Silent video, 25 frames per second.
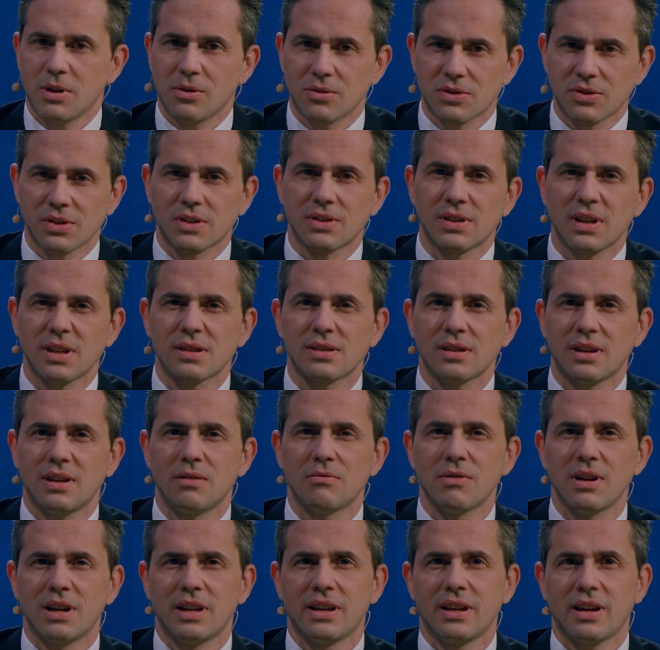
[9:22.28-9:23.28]
Your successor, he
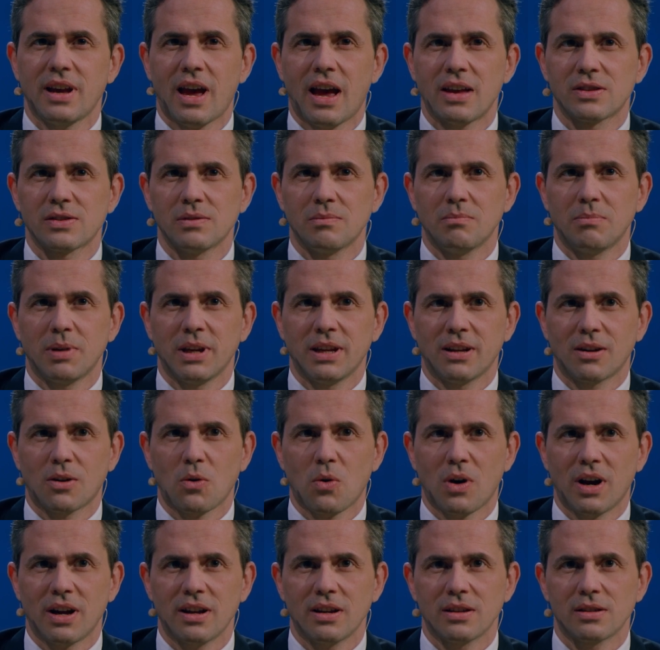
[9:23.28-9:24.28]
really hasn't been
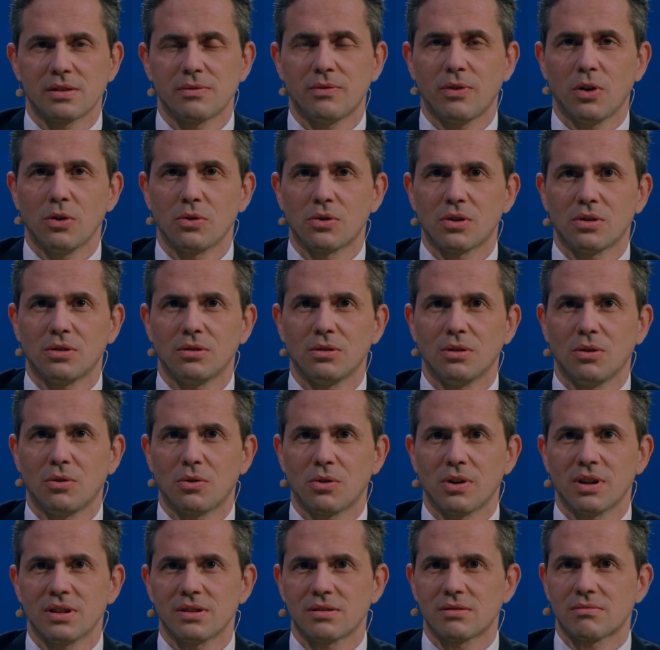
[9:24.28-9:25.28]
quite as vocal
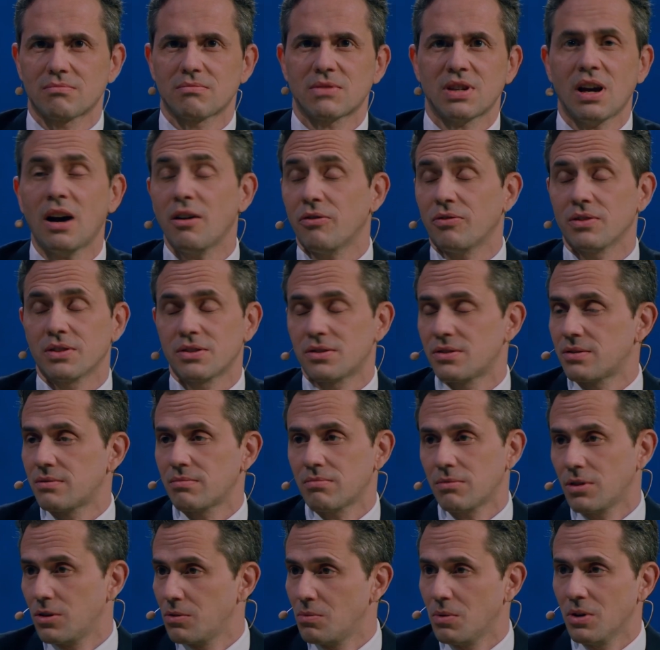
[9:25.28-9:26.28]
or as tough as
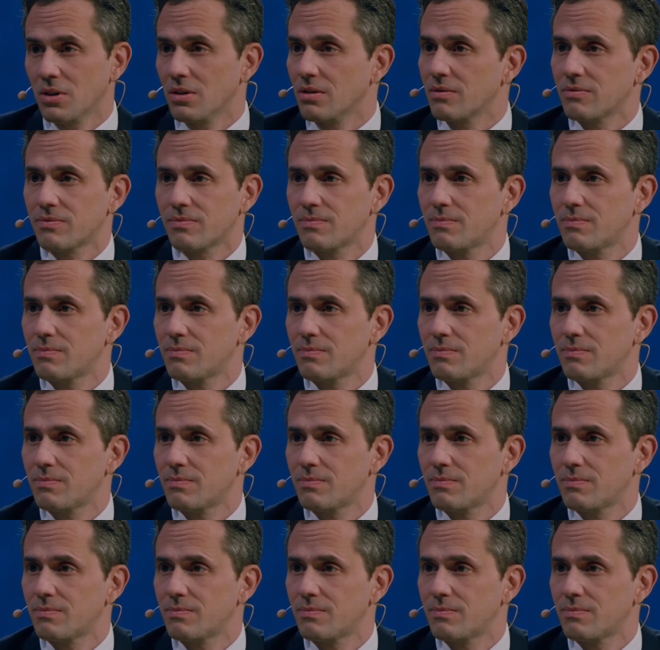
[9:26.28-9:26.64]
you were,